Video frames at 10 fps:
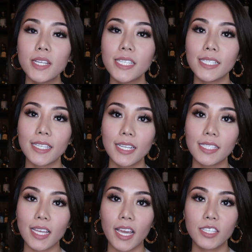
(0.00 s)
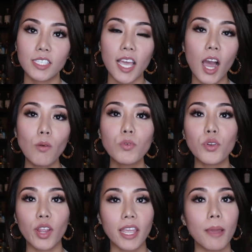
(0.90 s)
one day set aside to help
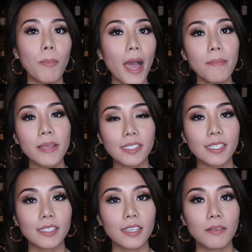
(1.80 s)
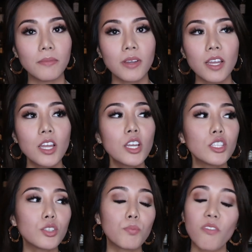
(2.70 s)
create a piping system
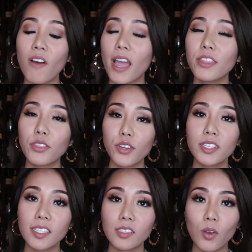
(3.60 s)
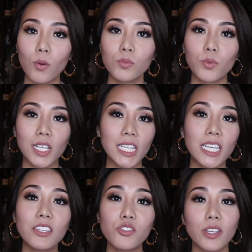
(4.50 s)
to provide 36 homes with clean